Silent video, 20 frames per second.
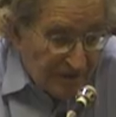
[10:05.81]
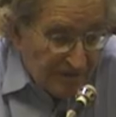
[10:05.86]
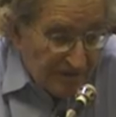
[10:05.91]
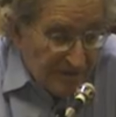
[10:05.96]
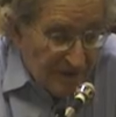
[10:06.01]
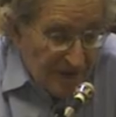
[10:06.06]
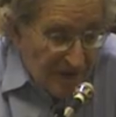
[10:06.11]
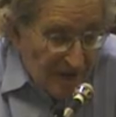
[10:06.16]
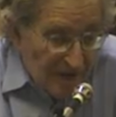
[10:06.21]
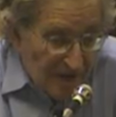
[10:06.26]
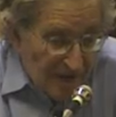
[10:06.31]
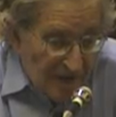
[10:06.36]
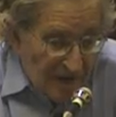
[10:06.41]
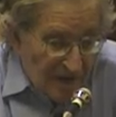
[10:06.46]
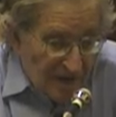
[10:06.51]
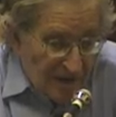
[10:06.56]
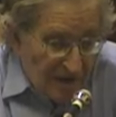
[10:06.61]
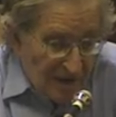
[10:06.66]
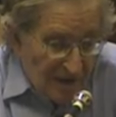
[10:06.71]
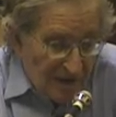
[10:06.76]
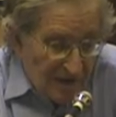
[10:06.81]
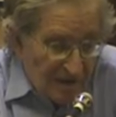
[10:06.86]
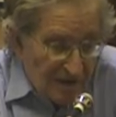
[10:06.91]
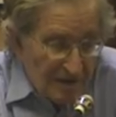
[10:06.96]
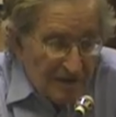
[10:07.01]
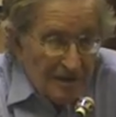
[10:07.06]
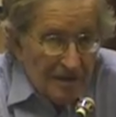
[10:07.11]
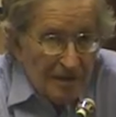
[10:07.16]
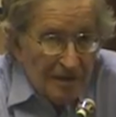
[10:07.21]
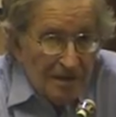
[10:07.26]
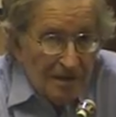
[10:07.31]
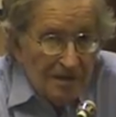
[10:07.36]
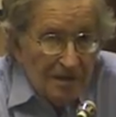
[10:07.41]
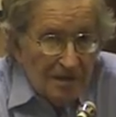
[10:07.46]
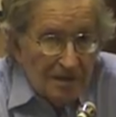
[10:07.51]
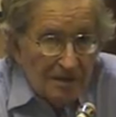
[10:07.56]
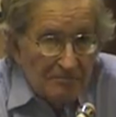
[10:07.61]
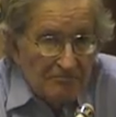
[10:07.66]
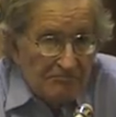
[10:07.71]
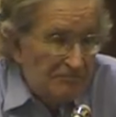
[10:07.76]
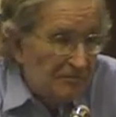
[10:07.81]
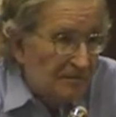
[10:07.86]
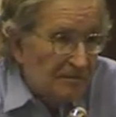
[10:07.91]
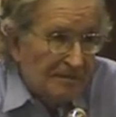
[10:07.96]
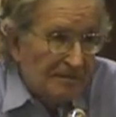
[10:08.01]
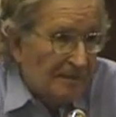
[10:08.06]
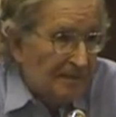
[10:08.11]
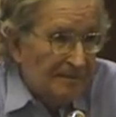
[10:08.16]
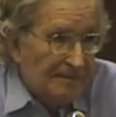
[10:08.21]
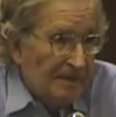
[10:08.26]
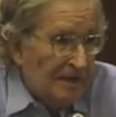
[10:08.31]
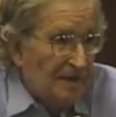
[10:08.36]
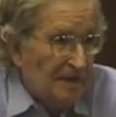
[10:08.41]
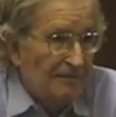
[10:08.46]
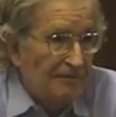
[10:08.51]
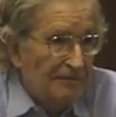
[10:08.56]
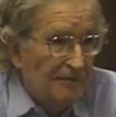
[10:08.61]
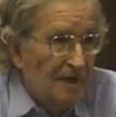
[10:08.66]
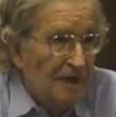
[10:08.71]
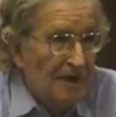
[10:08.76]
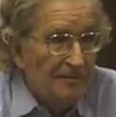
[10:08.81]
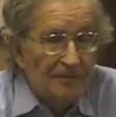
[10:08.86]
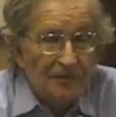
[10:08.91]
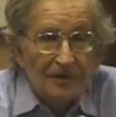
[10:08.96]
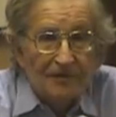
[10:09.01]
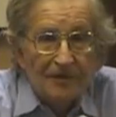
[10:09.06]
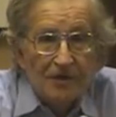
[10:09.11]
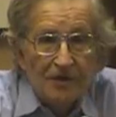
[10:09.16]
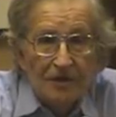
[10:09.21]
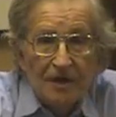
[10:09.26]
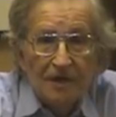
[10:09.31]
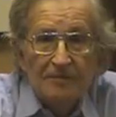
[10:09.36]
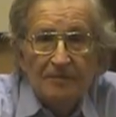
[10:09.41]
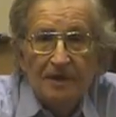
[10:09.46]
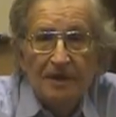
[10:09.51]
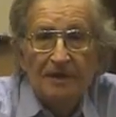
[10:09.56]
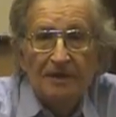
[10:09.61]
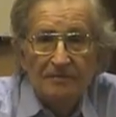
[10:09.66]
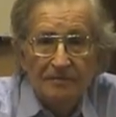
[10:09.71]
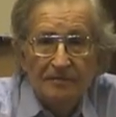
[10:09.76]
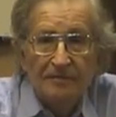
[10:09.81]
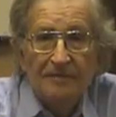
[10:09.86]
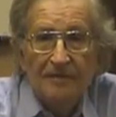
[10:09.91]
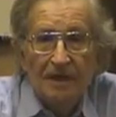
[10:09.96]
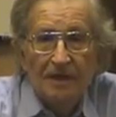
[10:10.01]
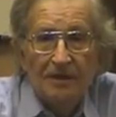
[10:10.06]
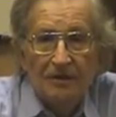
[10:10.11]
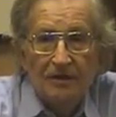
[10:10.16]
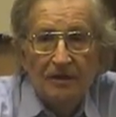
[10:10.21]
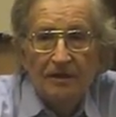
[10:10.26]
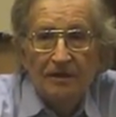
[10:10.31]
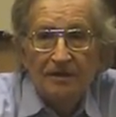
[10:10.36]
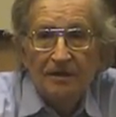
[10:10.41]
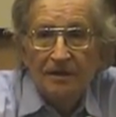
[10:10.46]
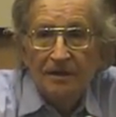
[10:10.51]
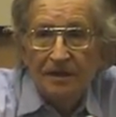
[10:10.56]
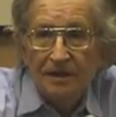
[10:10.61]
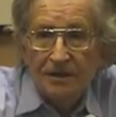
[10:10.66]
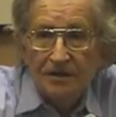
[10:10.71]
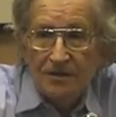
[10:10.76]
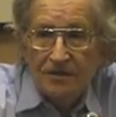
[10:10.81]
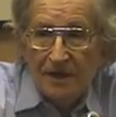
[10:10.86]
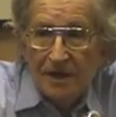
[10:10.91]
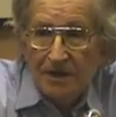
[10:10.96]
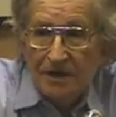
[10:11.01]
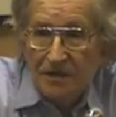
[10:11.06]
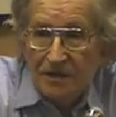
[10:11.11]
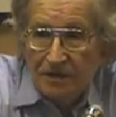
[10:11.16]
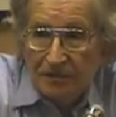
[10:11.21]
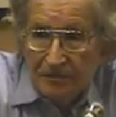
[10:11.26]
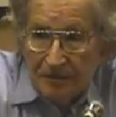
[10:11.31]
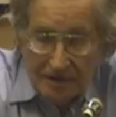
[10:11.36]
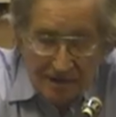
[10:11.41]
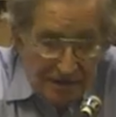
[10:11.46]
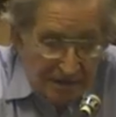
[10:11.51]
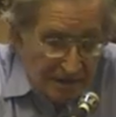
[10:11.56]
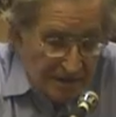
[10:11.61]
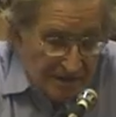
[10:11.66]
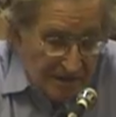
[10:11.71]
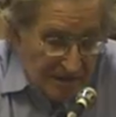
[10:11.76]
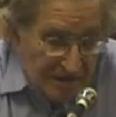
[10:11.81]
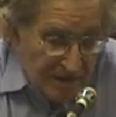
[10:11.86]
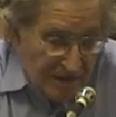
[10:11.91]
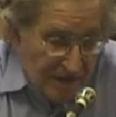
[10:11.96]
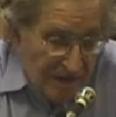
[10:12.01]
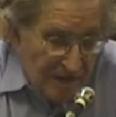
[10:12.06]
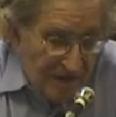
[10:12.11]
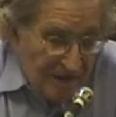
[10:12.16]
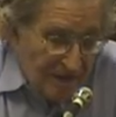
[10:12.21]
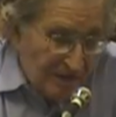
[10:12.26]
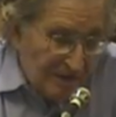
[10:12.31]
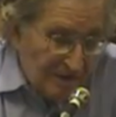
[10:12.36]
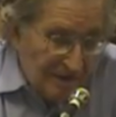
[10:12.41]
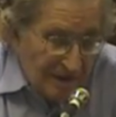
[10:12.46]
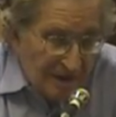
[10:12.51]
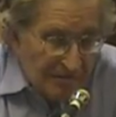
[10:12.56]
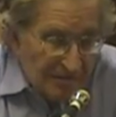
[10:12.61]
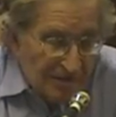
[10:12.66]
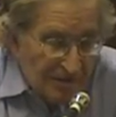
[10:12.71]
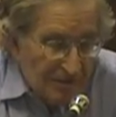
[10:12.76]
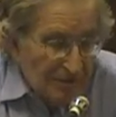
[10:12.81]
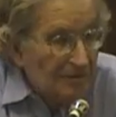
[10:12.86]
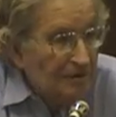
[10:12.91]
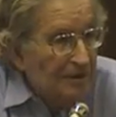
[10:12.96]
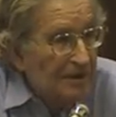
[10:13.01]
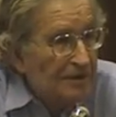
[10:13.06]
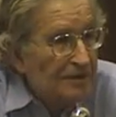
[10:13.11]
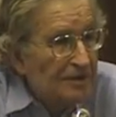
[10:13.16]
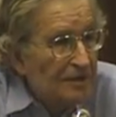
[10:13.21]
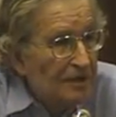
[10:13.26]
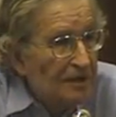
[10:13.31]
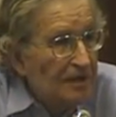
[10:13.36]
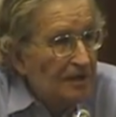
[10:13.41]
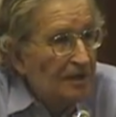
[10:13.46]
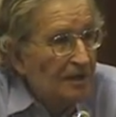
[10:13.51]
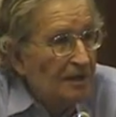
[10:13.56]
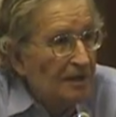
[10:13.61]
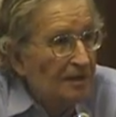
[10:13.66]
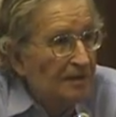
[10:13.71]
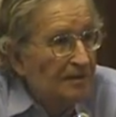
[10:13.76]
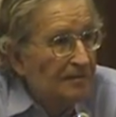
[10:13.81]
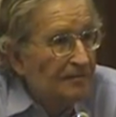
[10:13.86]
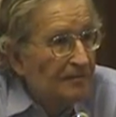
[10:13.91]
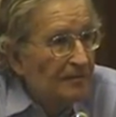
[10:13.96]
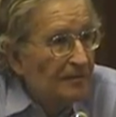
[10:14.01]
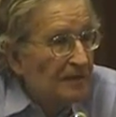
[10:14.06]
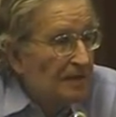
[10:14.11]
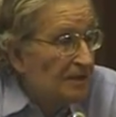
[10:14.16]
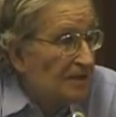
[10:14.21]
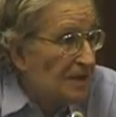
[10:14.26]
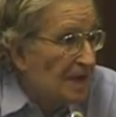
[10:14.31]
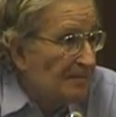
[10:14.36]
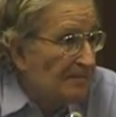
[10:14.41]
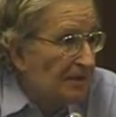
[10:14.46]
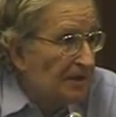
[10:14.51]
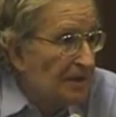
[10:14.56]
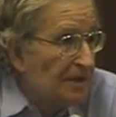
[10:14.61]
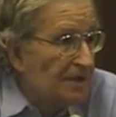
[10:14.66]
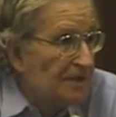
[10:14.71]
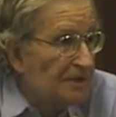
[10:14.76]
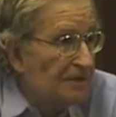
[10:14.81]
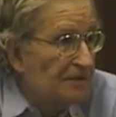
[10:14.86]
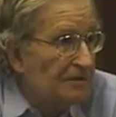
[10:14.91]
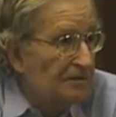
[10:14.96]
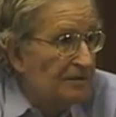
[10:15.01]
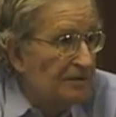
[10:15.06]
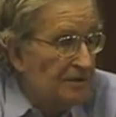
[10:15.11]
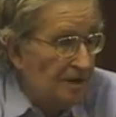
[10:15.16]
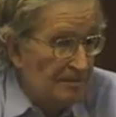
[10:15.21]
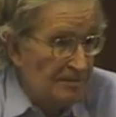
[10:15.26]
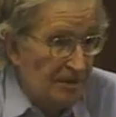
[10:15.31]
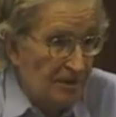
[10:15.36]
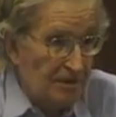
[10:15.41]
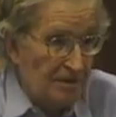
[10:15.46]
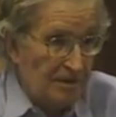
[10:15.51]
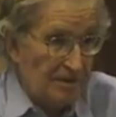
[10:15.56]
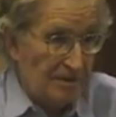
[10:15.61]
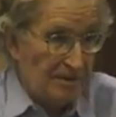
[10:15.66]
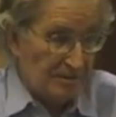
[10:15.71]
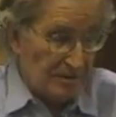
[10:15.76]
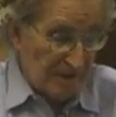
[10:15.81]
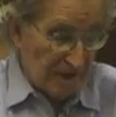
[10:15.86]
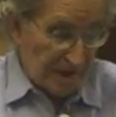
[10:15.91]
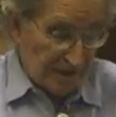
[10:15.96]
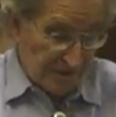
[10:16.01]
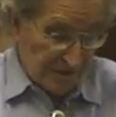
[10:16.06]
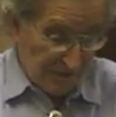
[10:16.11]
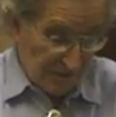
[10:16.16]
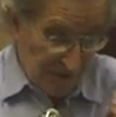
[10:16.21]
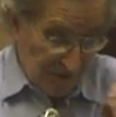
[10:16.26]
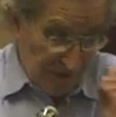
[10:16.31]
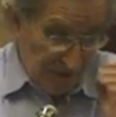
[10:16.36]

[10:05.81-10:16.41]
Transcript: I don't have time to review it, but a good illustration, which I'll keep to, is the December 2001 issue